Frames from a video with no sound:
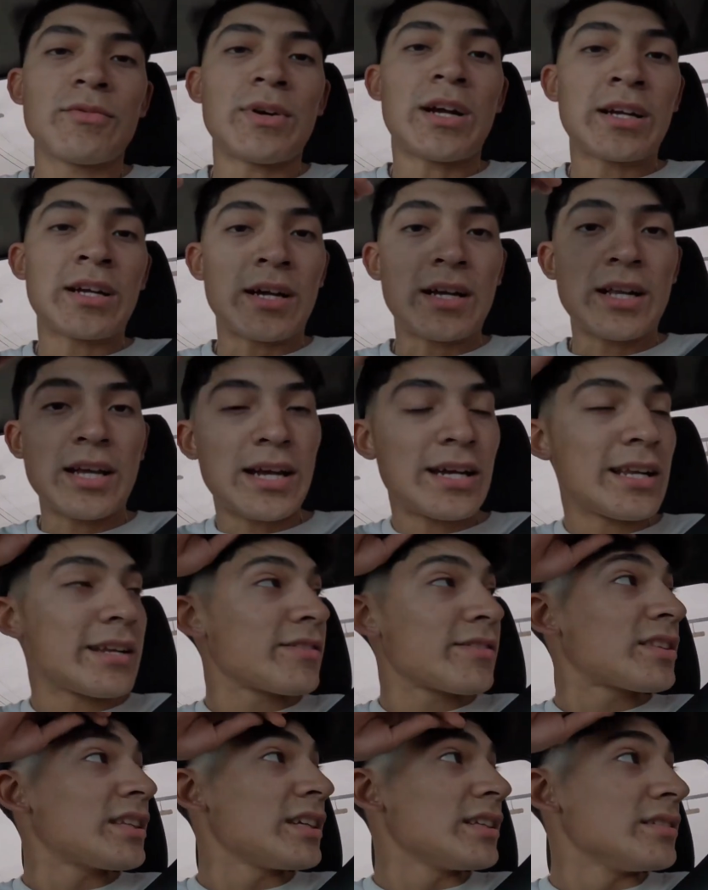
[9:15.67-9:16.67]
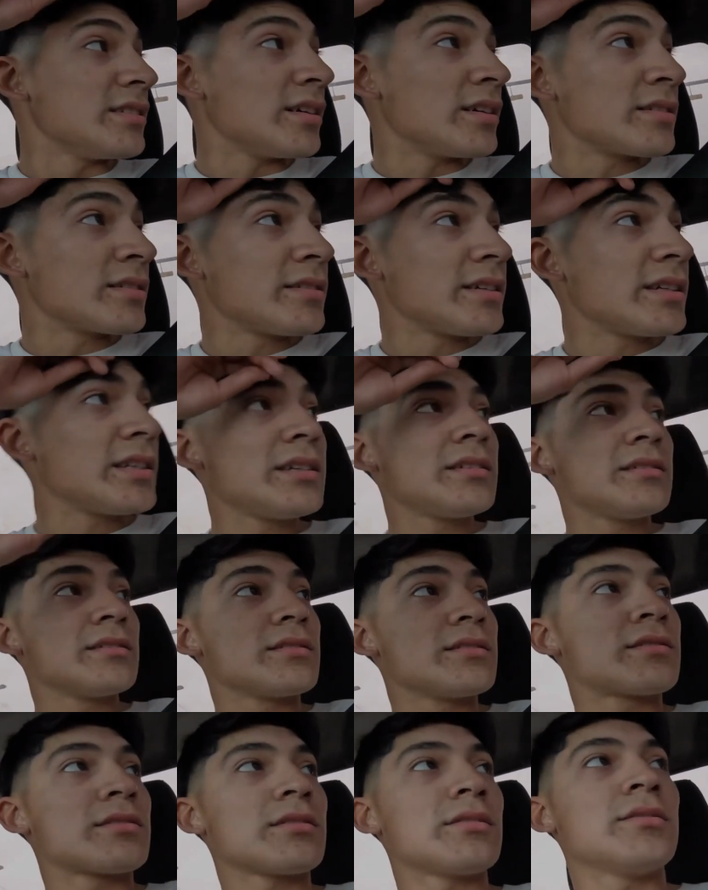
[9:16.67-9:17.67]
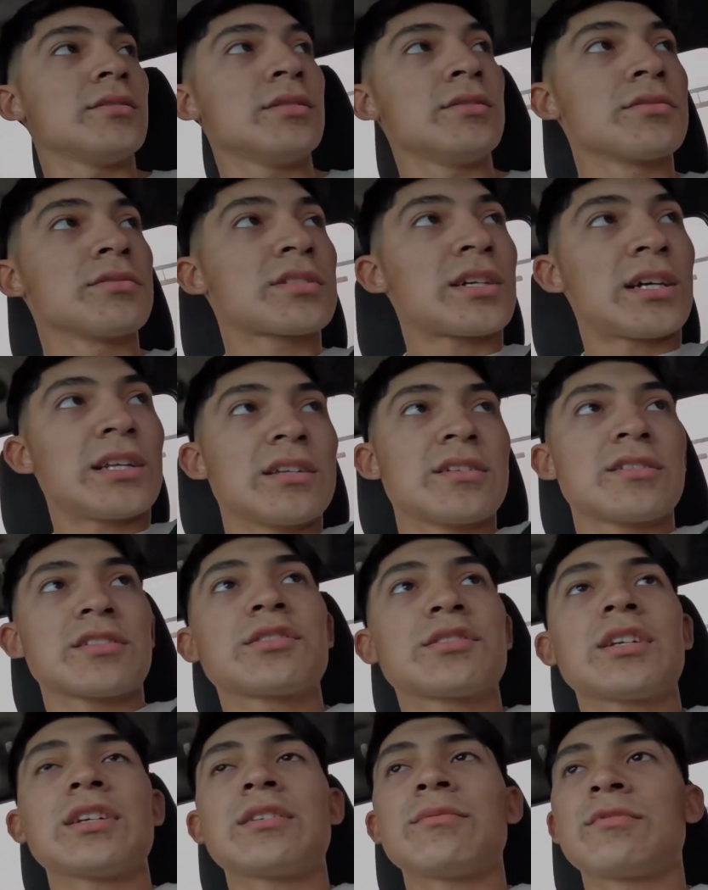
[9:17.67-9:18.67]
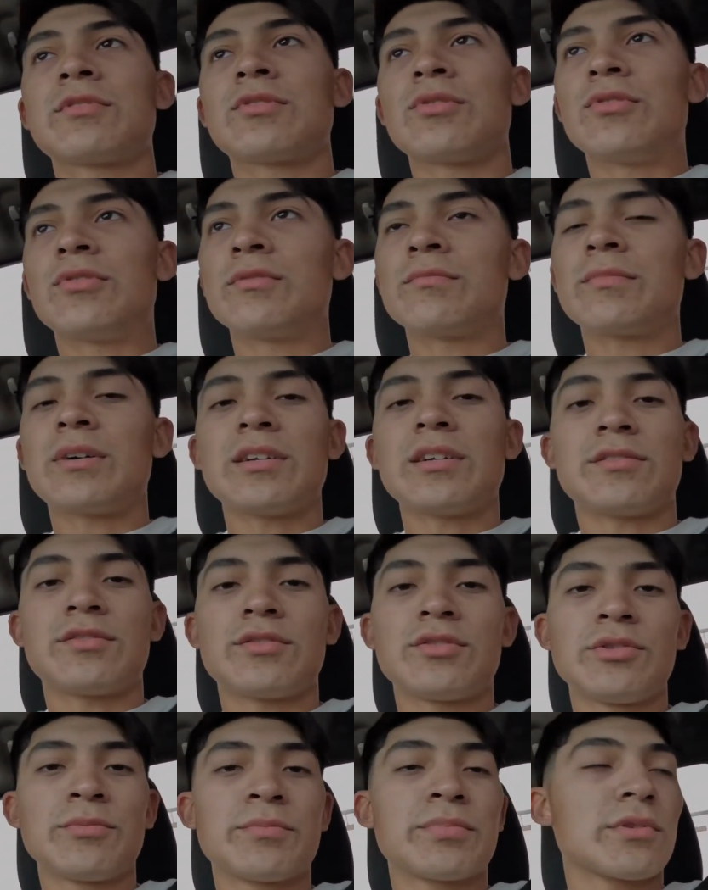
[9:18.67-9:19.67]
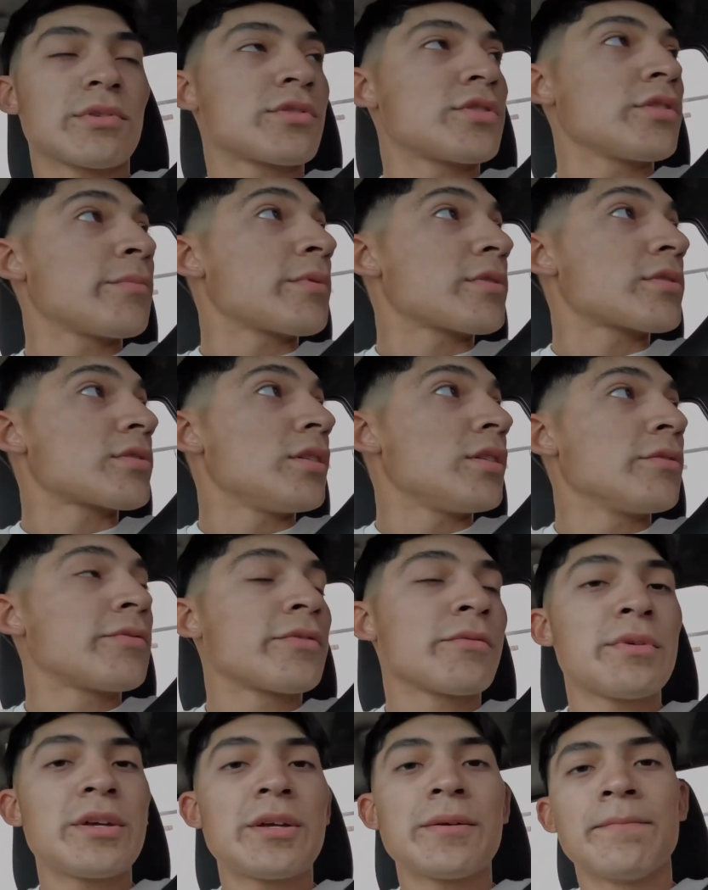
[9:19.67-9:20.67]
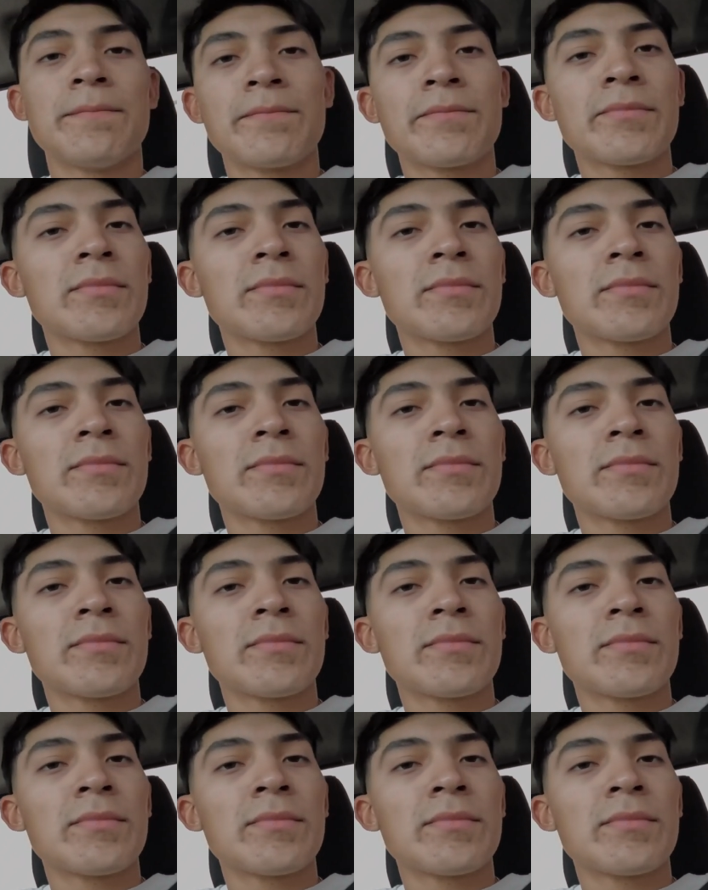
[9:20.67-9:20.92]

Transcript: I kind of had everything done already, so it was kind of just like going by super super slow for me.